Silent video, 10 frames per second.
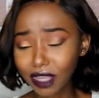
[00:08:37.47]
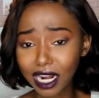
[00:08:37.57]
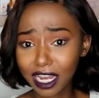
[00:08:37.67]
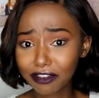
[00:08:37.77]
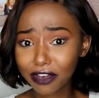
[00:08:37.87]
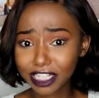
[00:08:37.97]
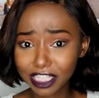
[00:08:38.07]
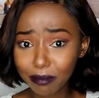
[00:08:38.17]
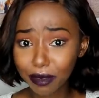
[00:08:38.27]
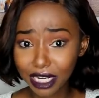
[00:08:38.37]
like for
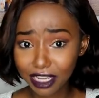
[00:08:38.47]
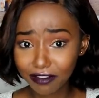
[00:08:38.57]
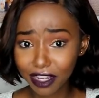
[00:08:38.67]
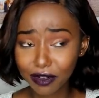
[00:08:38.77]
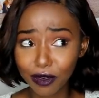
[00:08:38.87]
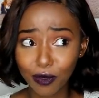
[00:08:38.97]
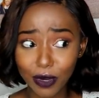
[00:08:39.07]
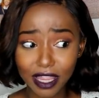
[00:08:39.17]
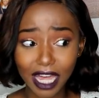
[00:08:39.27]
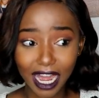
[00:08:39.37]
example, even
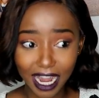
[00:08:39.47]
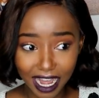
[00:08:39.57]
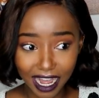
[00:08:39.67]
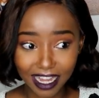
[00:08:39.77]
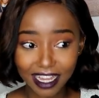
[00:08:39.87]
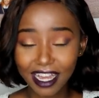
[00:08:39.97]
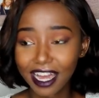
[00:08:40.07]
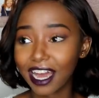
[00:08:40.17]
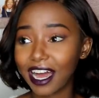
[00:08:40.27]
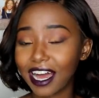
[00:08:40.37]
with a car,
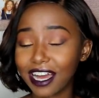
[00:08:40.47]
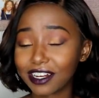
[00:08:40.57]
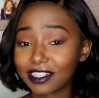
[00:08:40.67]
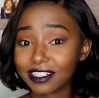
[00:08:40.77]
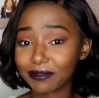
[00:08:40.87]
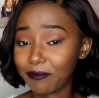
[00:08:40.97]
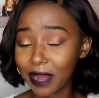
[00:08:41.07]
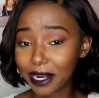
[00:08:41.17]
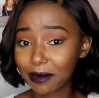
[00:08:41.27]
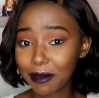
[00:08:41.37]

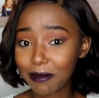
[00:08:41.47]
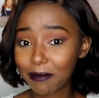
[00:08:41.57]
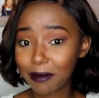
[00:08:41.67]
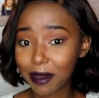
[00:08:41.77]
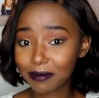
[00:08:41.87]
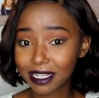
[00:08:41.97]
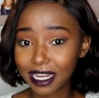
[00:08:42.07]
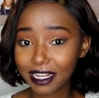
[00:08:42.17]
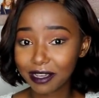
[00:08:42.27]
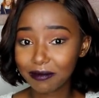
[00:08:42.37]
I remember my mom
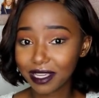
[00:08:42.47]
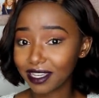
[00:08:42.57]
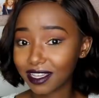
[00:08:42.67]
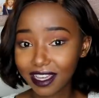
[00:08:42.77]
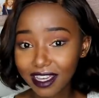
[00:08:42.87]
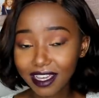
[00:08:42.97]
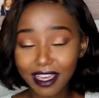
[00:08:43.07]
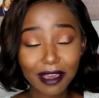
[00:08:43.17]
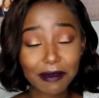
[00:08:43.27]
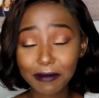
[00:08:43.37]
telling me, hey
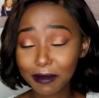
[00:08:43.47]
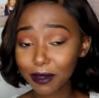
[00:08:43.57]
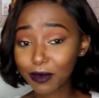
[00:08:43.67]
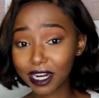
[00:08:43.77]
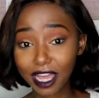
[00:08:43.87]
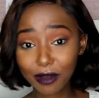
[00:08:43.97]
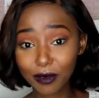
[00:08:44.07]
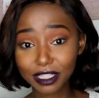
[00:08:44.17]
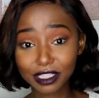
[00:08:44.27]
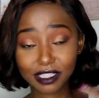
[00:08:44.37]
Mimi, when I
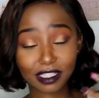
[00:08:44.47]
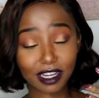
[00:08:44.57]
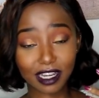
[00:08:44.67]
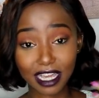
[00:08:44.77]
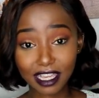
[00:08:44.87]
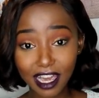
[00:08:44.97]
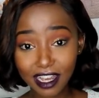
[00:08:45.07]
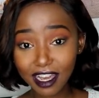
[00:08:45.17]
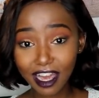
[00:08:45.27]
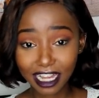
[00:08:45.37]
was
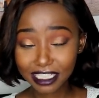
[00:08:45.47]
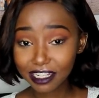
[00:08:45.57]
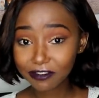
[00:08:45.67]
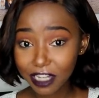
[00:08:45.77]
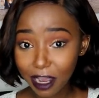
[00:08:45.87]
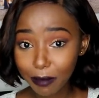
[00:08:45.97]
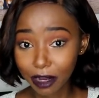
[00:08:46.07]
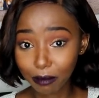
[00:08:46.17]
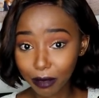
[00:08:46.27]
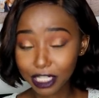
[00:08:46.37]
younger, I saved up
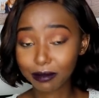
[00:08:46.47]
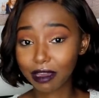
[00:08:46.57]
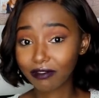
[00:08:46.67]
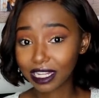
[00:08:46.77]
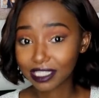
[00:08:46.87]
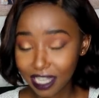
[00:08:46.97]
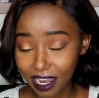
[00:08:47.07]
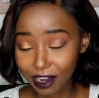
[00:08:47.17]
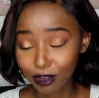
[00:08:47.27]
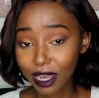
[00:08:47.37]
and bought my first
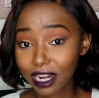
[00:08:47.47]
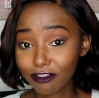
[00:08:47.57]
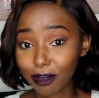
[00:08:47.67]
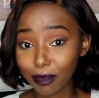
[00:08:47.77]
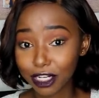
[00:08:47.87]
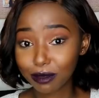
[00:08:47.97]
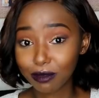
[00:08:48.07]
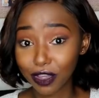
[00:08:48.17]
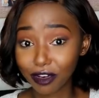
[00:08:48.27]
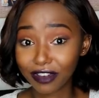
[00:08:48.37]
car. No one ever bought
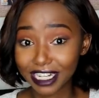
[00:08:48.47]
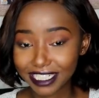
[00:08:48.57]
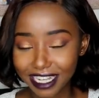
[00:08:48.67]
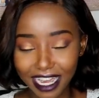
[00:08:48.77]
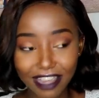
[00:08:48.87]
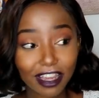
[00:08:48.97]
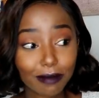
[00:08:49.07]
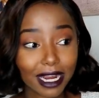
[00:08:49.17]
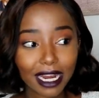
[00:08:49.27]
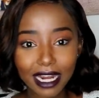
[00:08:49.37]
me your first car. Even
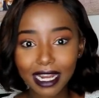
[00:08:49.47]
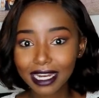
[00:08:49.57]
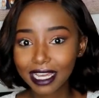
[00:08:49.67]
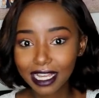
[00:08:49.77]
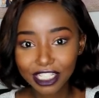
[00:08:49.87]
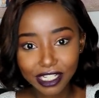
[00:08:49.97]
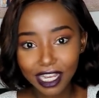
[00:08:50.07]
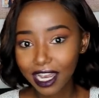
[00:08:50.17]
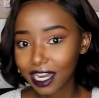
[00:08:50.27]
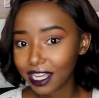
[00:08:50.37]
my dad alikaa chini
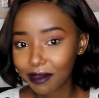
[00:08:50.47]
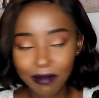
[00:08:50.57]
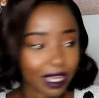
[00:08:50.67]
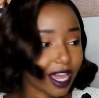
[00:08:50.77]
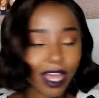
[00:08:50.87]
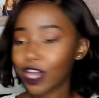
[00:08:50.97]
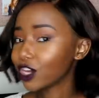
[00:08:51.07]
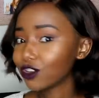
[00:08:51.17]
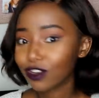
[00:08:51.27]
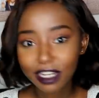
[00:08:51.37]
akaniambia,
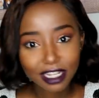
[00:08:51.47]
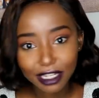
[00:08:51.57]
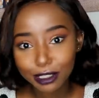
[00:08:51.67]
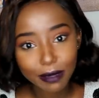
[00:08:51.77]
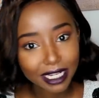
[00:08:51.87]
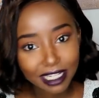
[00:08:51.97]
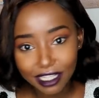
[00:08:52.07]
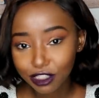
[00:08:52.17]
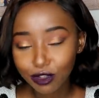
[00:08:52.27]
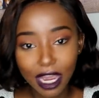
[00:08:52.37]
do not expect
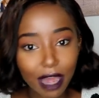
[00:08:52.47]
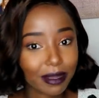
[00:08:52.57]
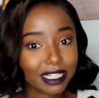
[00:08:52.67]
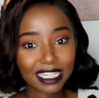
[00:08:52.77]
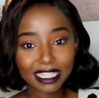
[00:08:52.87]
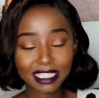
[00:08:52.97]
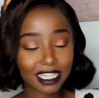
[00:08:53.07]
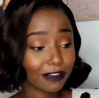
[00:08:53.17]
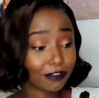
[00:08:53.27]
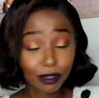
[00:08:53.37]
us to come and just
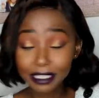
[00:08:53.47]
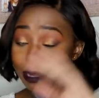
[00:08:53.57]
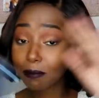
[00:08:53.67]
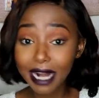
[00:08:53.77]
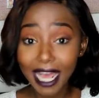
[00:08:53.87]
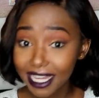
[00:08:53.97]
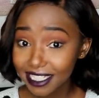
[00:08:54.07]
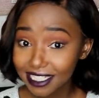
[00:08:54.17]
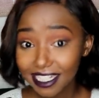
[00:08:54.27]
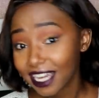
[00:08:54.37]
give you
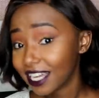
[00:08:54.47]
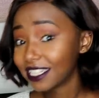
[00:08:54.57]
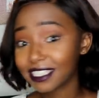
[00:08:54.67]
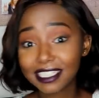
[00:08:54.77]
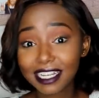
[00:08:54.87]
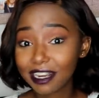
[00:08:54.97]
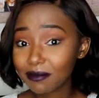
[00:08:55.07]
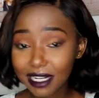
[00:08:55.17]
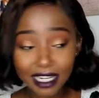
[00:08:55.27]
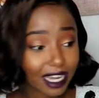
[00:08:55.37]
surprise. Is this an
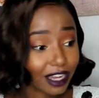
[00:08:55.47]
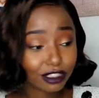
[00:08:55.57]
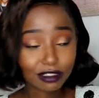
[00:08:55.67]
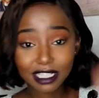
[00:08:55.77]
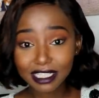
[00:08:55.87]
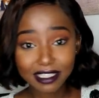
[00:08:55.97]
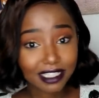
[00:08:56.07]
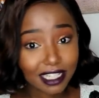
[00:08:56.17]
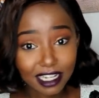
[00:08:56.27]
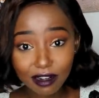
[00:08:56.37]
American Sweet
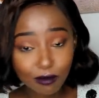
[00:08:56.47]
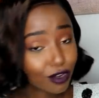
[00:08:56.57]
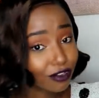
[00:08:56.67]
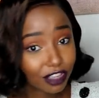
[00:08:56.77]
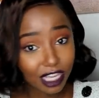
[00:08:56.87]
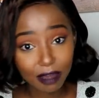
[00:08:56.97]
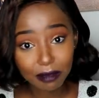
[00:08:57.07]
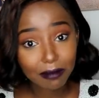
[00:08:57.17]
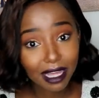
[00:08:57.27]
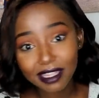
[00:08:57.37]
16 movie,
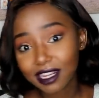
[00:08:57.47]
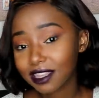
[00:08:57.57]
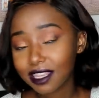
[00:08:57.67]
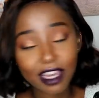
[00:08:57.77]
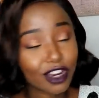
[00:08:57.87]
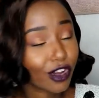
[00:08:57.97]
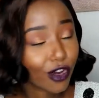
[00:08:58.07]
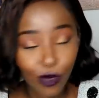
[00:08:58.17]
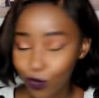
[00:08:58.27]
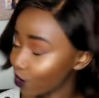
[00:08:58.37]
happy birthday thing?
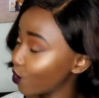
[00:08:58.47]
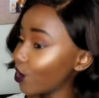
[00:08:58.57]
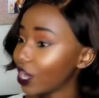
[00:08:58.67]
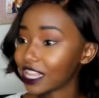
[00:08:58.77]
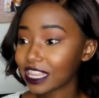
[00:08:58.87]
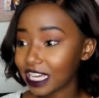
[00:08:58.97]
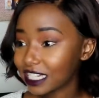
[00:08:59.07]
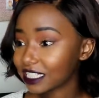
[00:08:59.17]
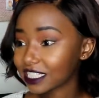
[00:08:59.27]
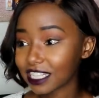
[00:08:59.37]
No.
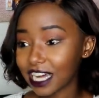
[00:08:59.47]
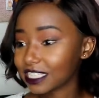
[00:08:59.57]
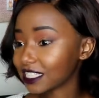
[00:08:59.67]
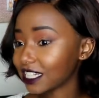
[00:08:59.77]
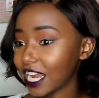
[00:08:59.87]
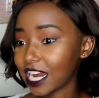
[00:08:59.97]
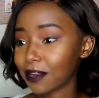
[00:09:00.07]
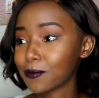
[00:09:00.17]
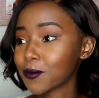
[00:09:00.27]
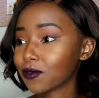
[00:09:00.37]
Things as
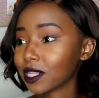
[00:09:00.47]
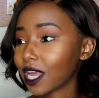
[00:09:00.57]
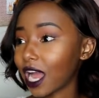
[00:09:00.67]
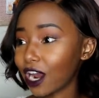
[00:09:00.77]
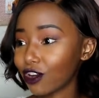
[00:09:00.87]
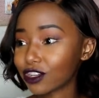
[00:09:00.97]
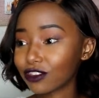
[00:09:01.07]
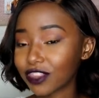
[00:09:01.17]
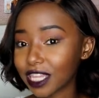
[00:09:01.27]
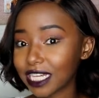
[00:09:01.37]
in, a lot
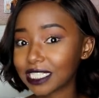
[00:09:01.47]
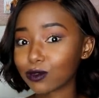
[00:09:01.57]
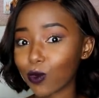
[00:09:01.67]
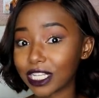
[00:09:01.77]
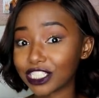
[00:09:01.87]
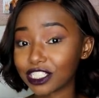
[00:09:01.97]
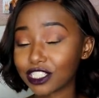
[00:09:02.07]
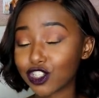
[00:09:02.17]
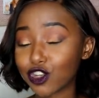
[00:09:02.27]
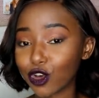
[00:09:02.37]
of things were
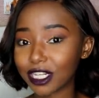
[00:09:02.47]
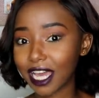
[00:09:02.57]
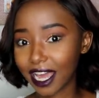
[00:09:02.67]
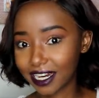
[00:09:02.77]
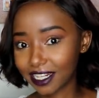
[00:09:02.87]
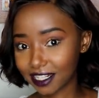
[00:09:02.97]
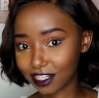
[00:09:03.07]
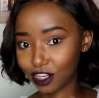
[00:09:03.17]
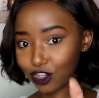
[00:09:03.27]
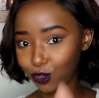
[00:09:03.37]
just not handed
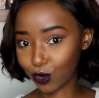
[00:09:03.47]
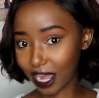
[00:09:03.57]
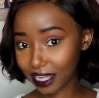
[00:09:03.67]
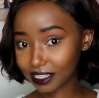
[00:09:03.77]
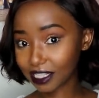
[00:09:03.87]
to us.